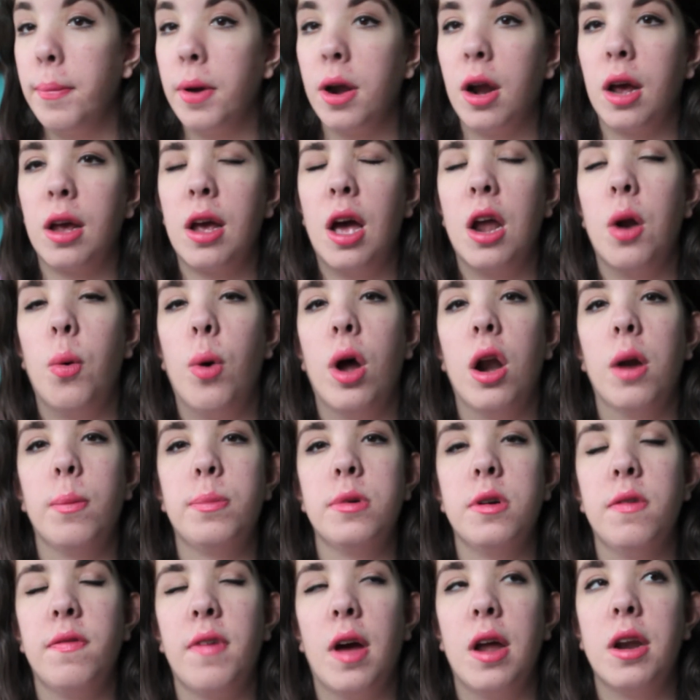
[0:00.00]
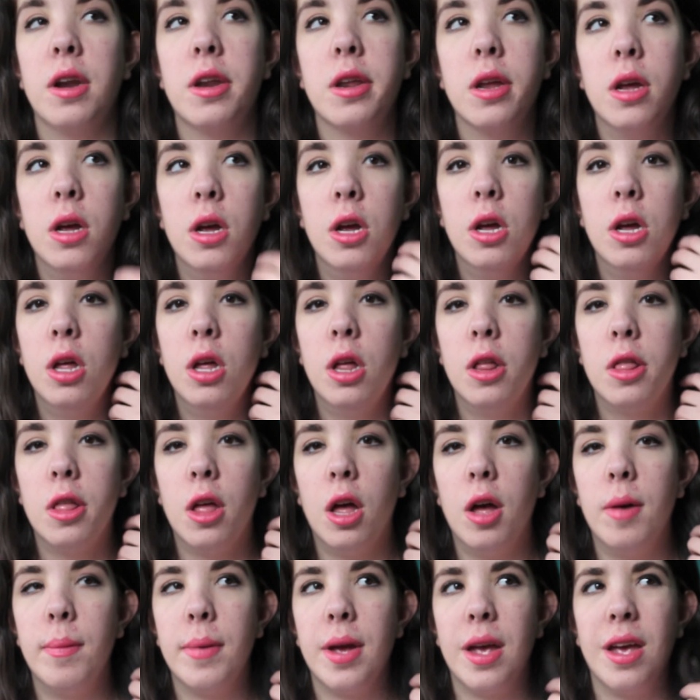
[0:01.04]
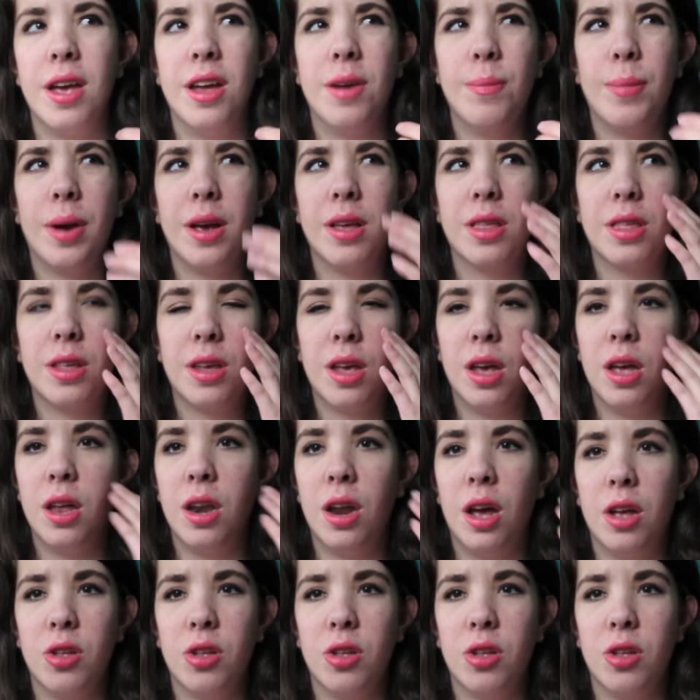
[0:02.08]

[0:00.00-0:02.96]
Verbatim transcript: but I kind of want to prevent them in my skin.